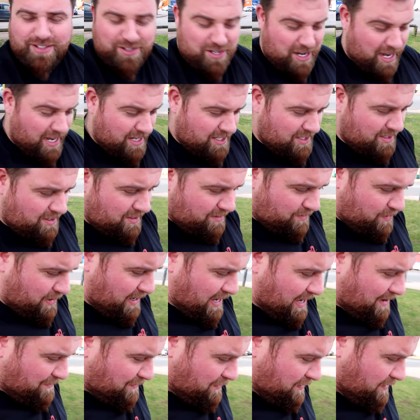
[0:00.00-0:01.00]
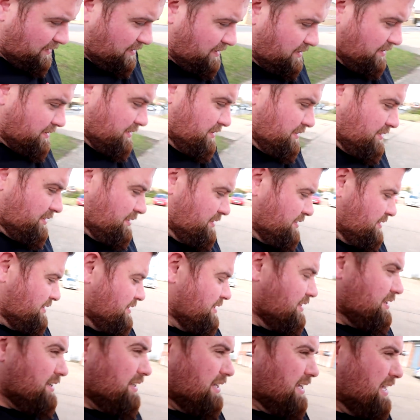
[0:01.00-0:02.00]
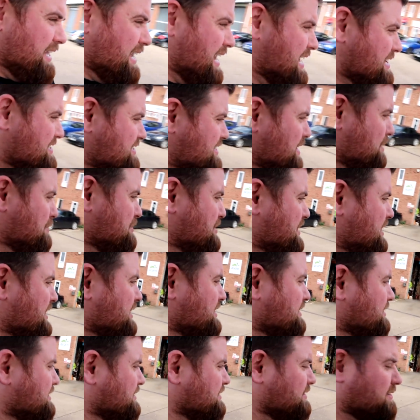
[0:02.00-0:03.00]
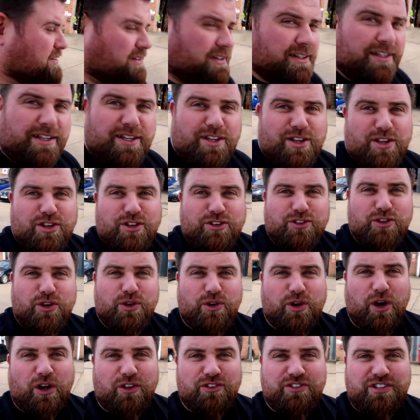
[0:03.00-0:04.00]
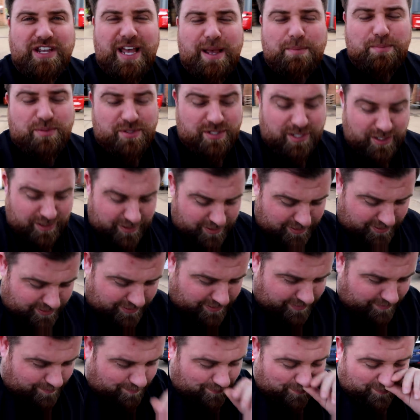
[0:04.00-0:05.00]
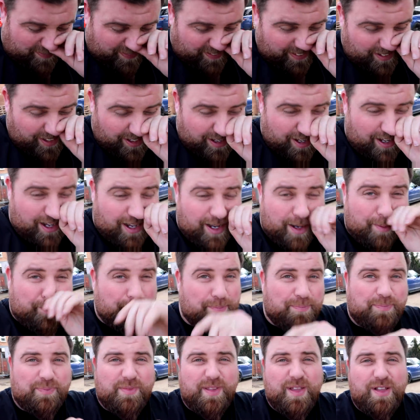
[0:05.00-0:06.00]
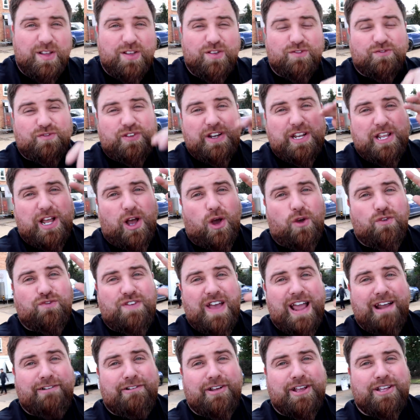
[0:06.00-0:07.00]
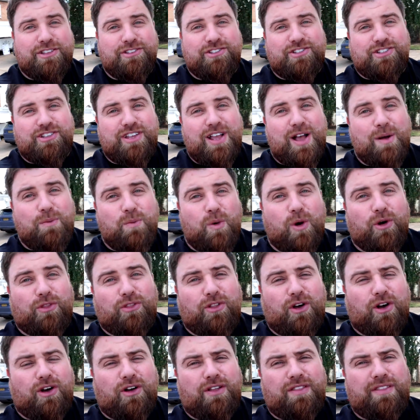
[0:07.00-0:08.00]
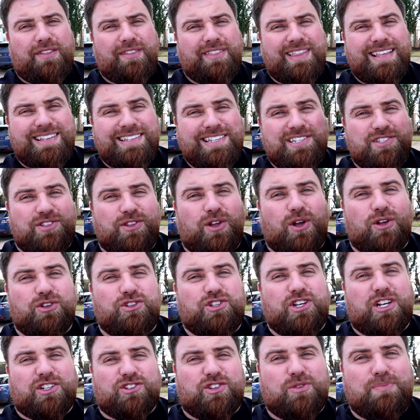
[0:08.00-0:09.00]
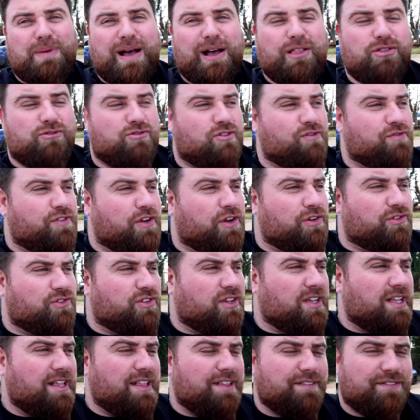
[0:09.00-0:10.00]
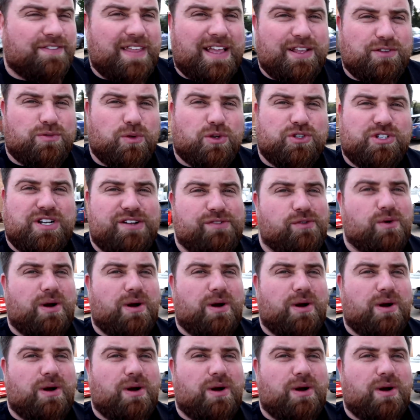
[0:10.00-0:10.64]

Jess, we have he has something. New concepts, um, video variants and whatnot. This is not just about the reviews. Thanks for watching